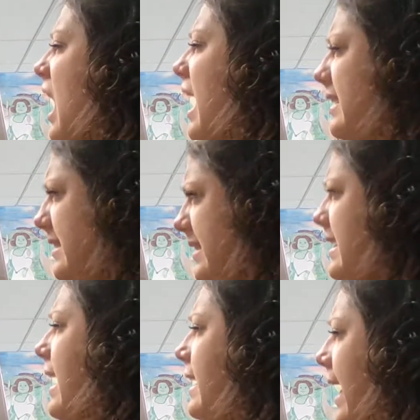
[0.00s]
A
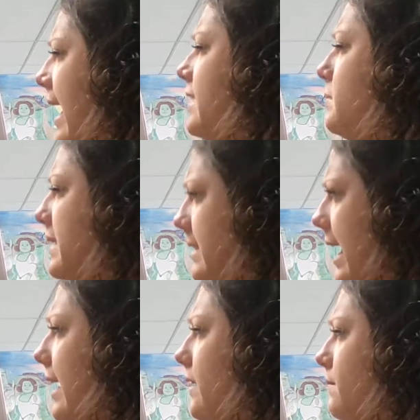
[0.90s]
stand had to be
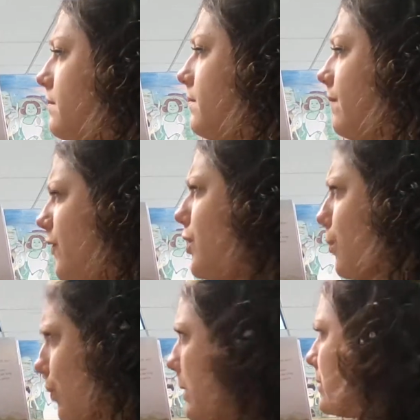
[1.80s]
taken for the
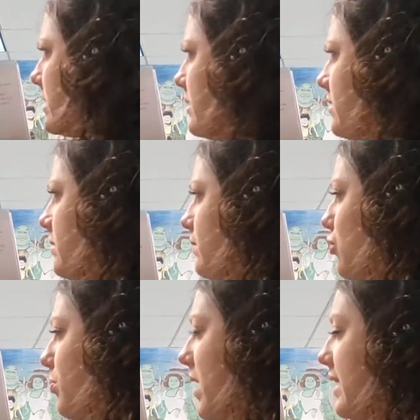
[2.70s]
roses,
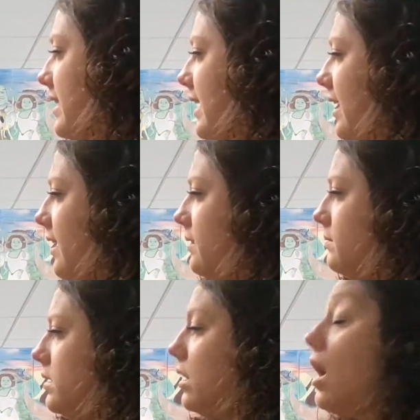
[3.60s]
replied the king.
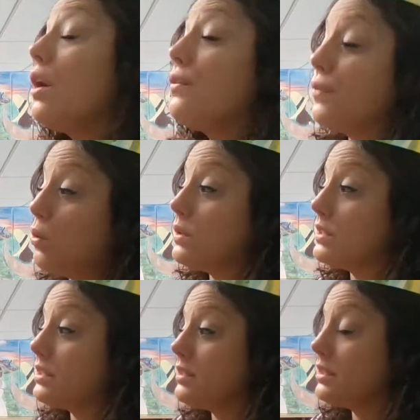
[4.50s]
Of
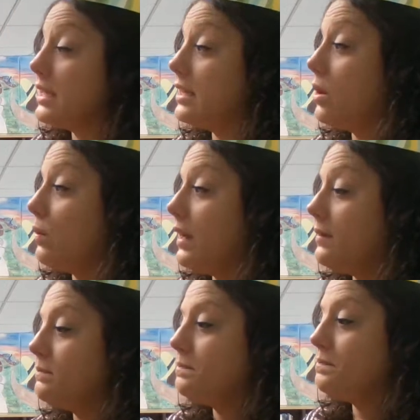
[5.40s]
course, said the queen.